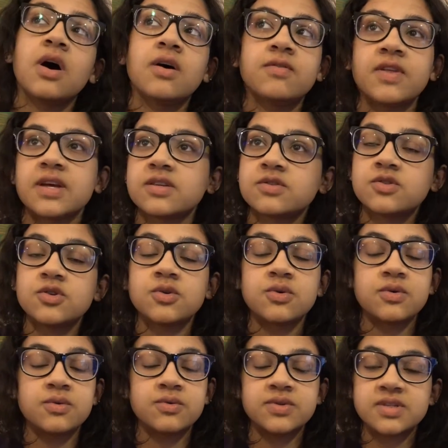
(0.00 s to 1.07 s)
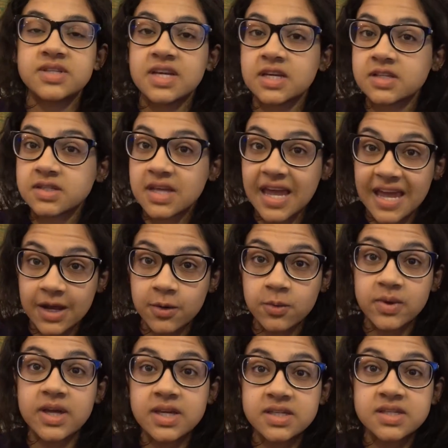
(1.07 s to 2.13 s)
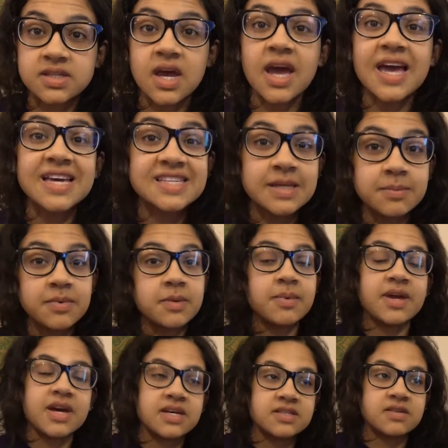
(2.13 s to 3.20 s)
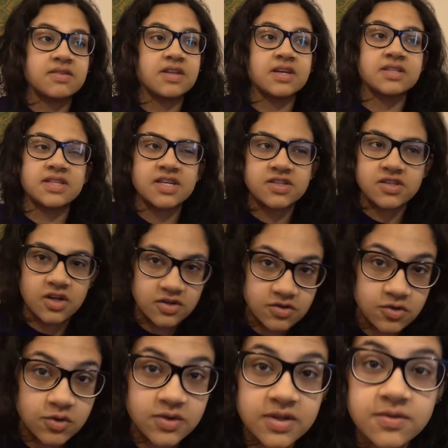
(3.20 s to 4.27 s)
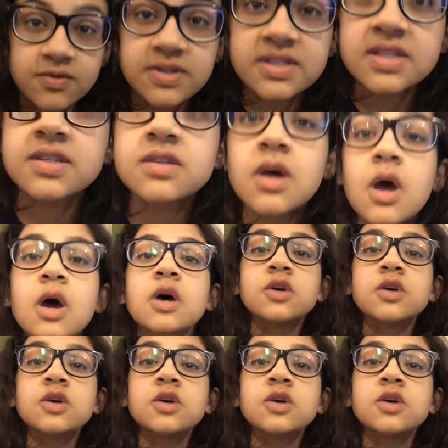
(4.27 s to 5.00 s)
of like 2, 6, 8 weeks, simply because of the testosterone differences.